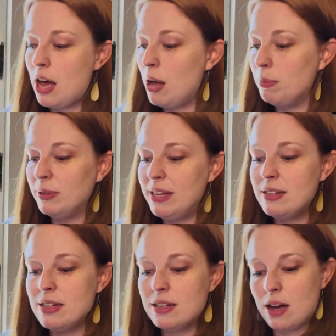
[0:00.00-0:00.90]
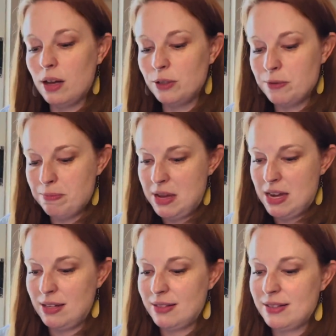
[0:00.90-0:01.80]
A blended color
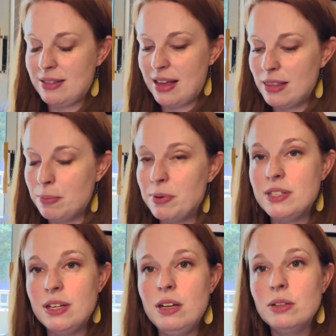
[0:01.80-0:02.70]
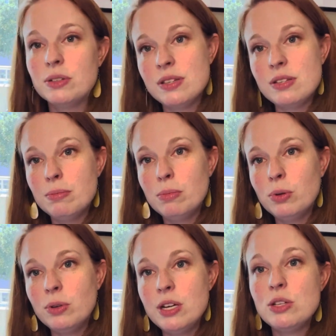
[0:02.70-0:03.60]
means that the particular
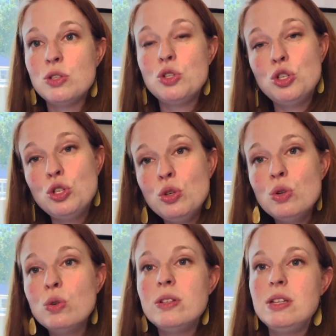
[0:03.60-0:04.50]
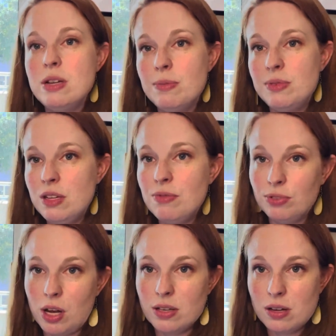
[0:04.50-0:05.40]
symbol is 2 DMC
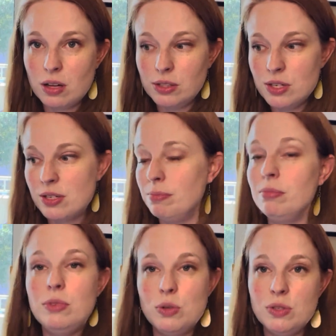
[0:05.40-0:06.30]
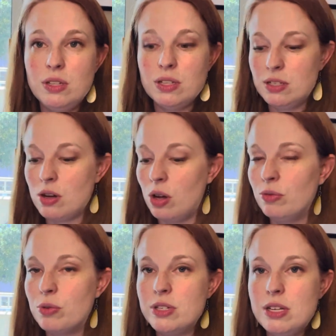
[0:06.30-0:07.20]
floss colors. I'm using the called
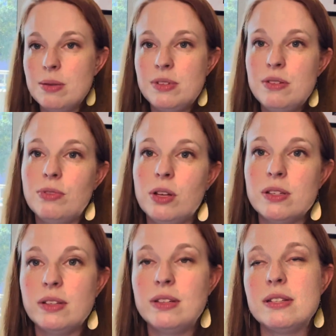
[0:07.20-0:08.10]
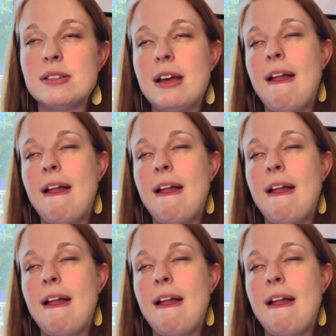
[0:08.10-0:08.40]
for DMC floss on this.